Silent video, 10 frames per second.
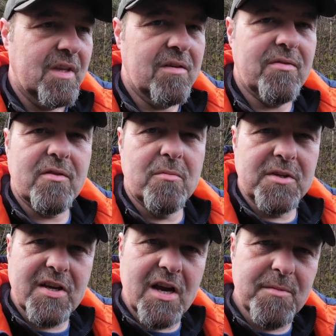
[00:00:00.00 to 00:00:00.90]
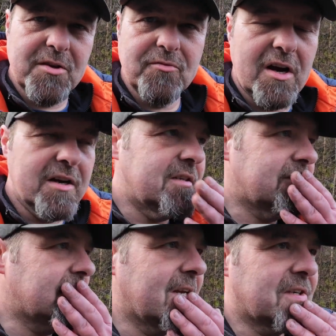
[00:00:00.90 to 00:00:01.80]
if I've got my timing right,
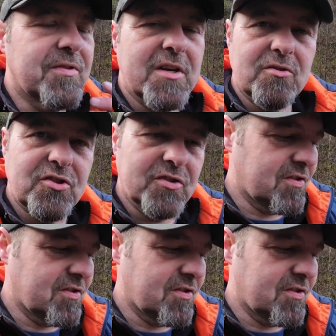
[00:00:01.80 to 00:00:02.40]
the next video you should